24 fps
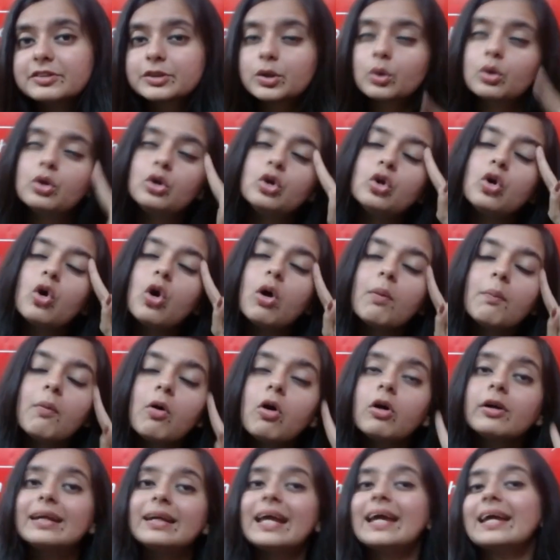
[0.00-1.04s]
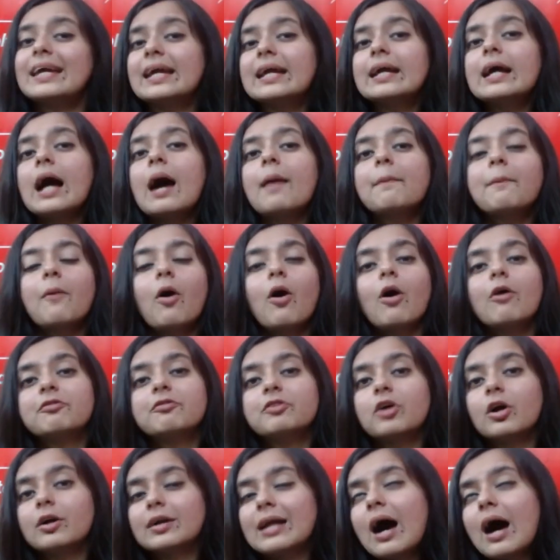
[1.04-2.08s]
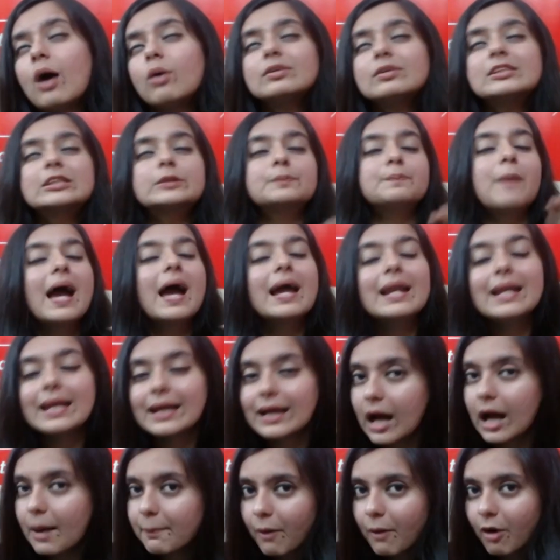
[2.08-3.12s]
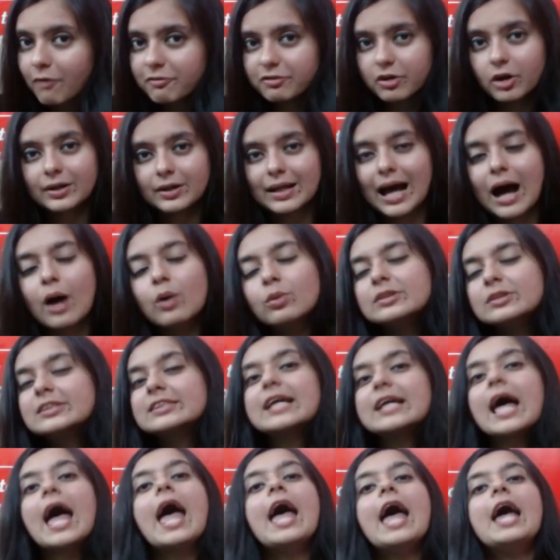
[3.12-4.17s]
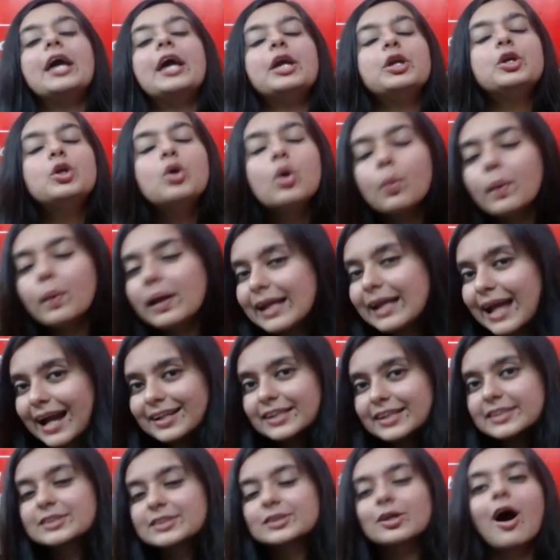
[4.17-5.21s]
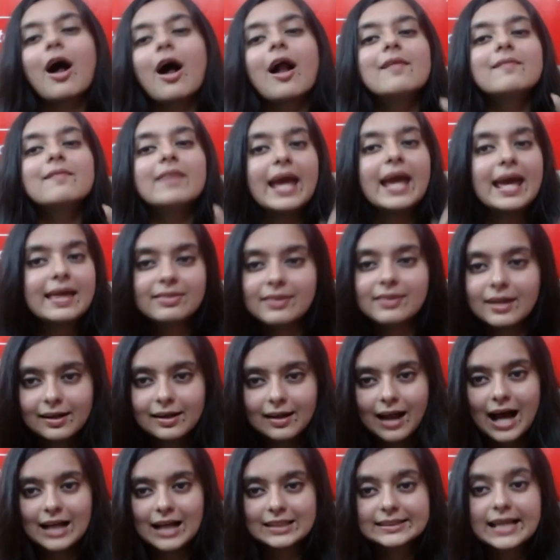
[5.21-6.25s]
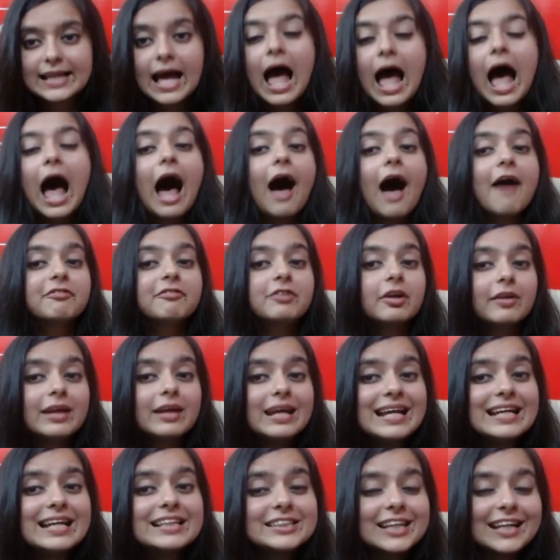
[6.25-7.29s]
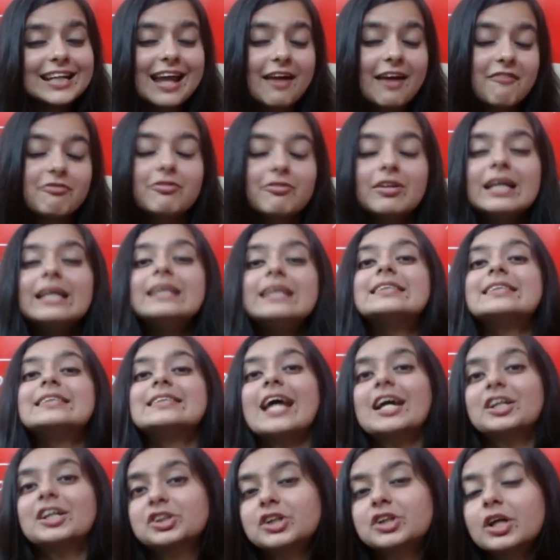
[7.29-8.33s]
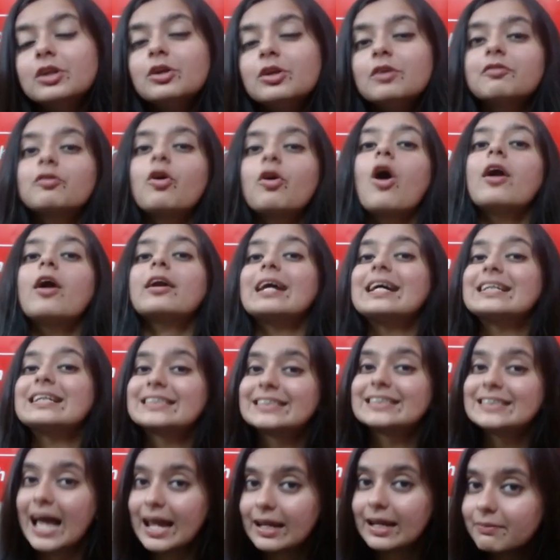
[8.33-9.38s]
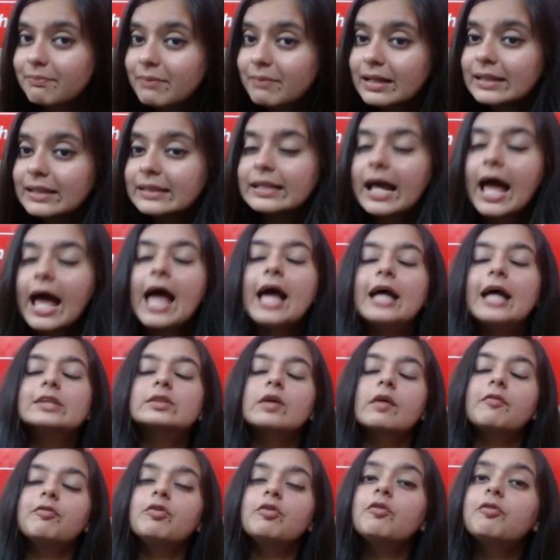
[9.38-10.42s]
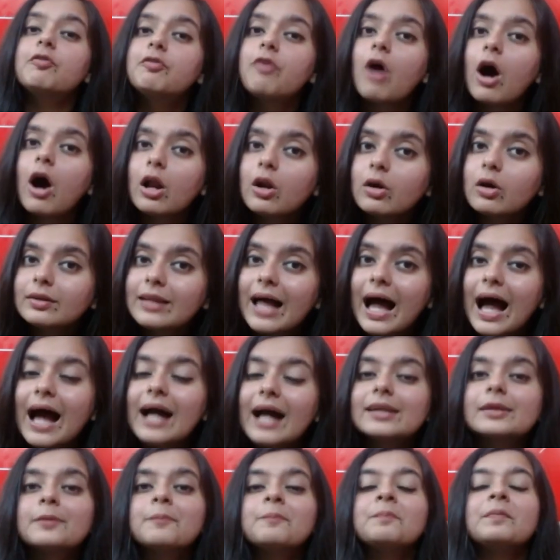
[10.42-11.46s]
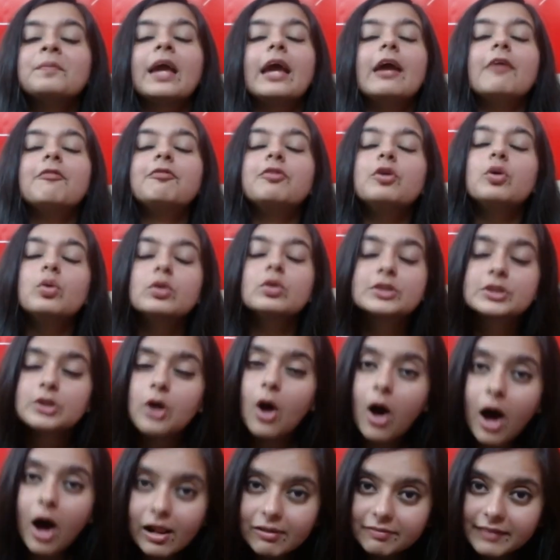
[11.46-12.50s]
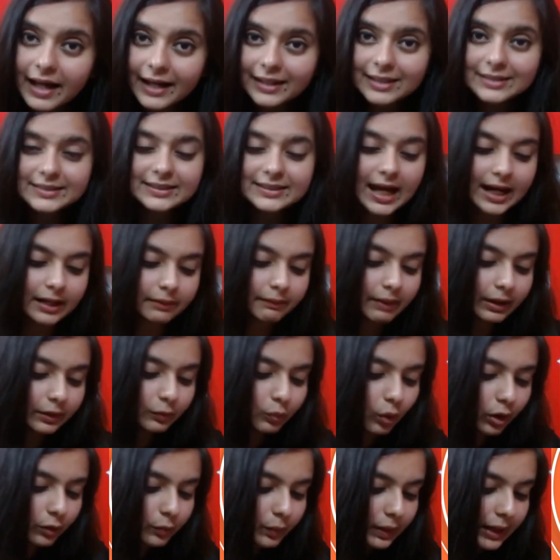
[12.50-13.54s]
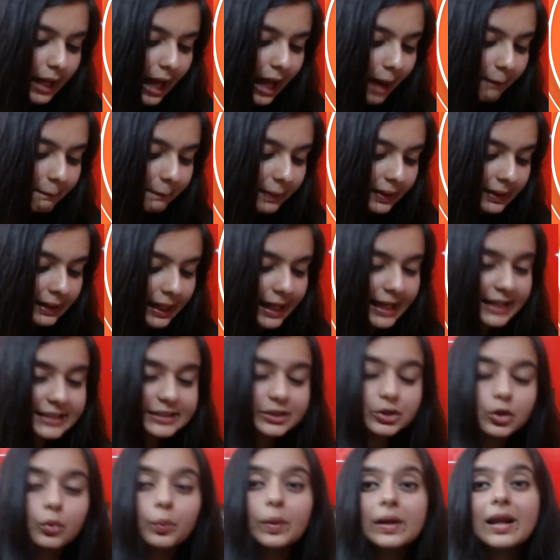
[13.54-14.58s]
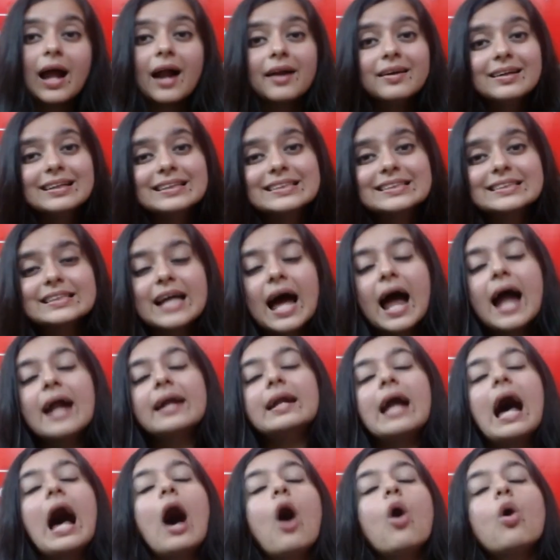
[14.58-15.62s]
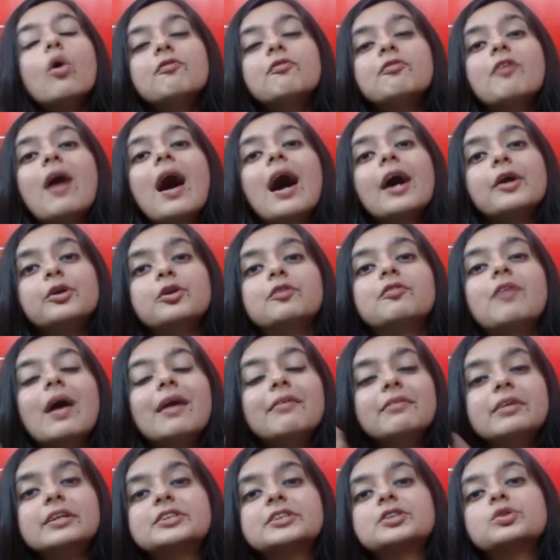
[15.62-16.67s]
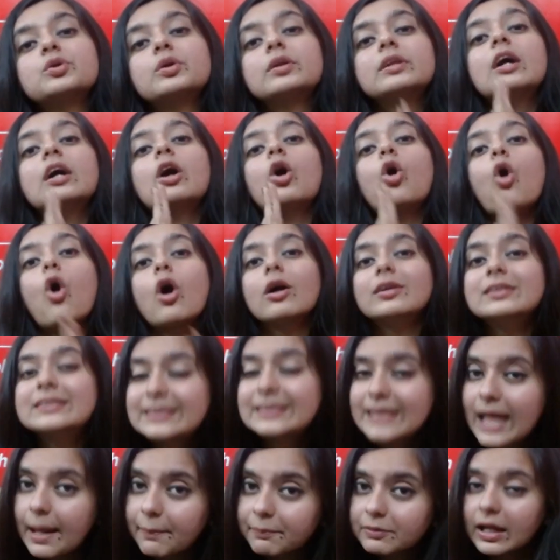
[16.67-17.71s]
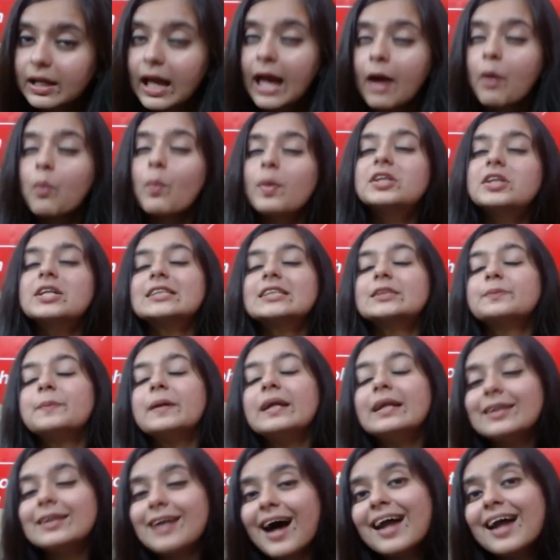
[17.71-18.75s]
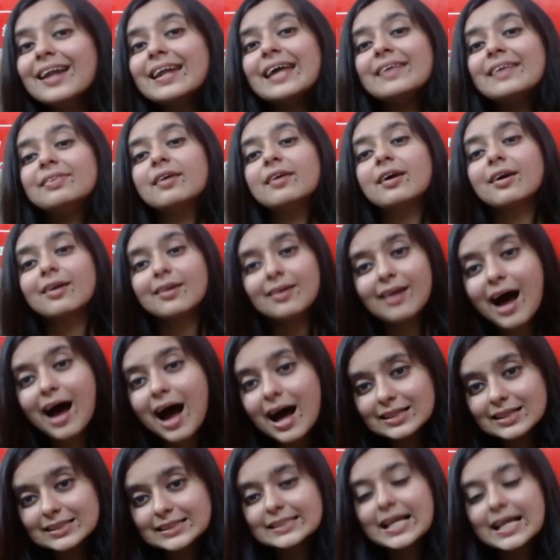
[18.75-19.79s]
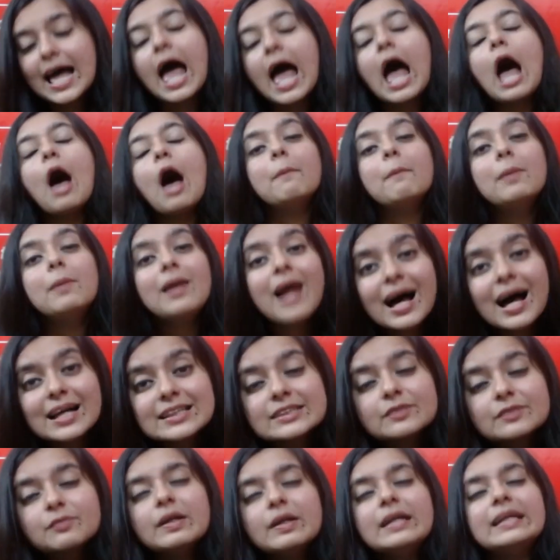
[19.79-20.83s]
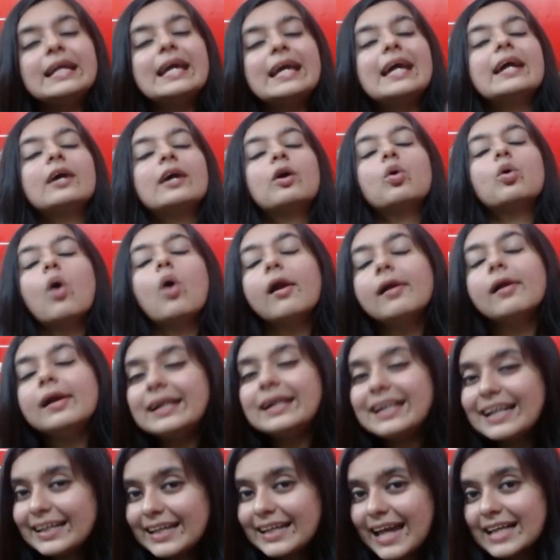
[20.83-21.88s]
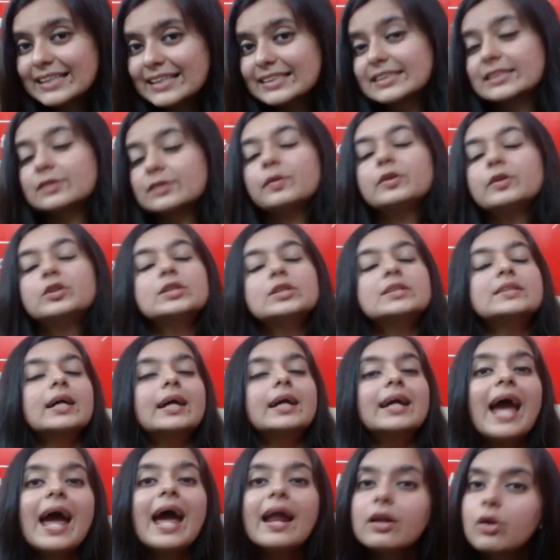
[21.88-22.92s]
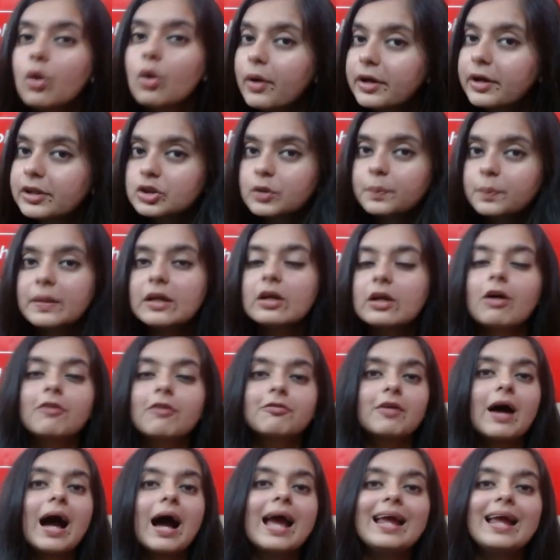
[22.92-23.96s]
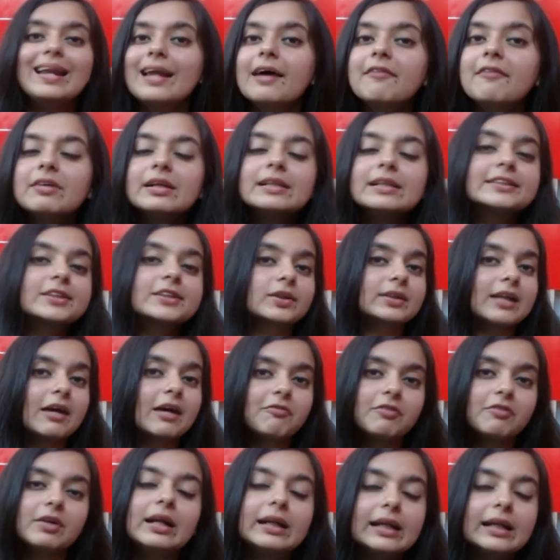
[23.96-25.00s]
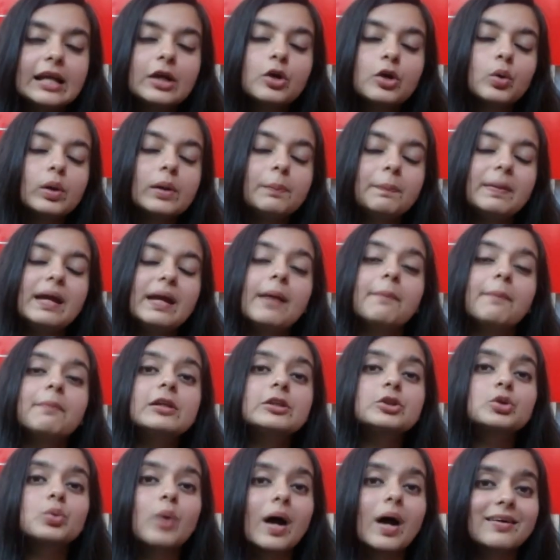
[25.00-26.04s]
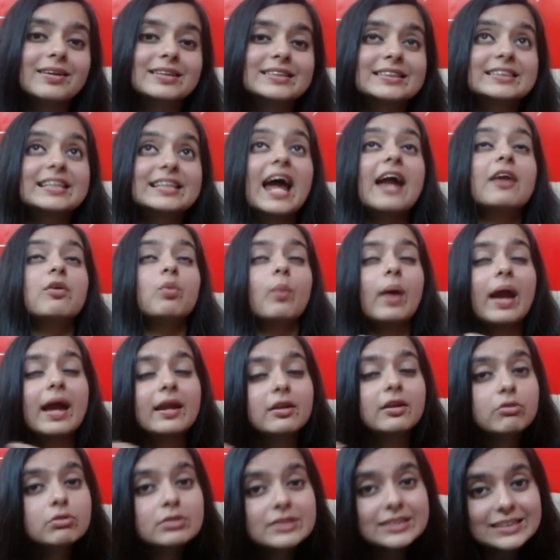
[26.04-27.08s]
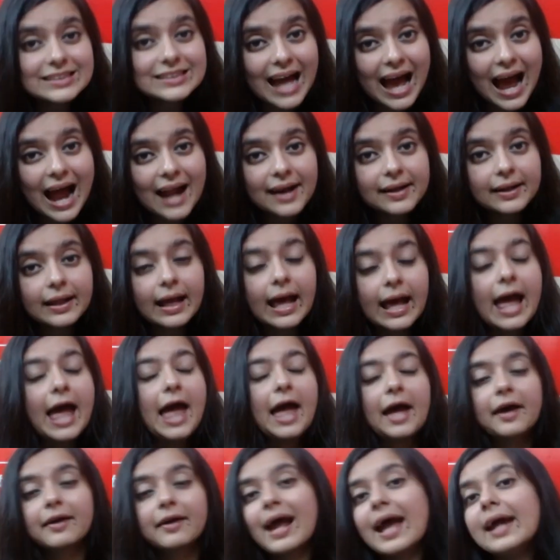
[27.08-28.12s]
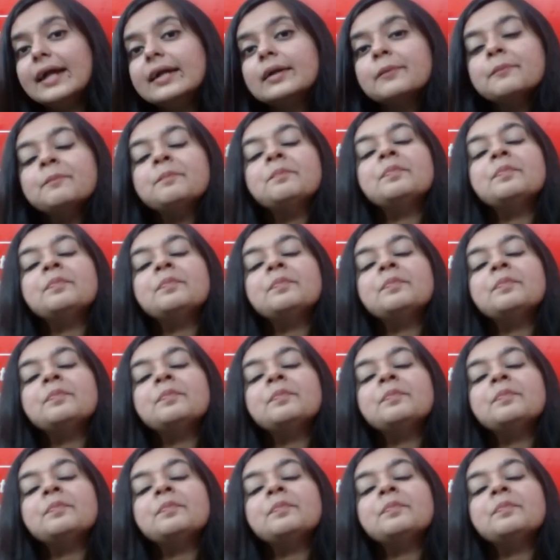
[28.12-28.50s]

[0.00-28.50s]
So no more taking up of your doubts, piling up of your doubts. You will get it solved in the class. After each and every session, you've got assignment. So if you follow that, if you solve that assignment, what will happen is you will understand how far you've understood the concept which has been done in the class. Plus, we take quality tests, which is again going to be of high level. So definitely you will be able to understand where you stand, right?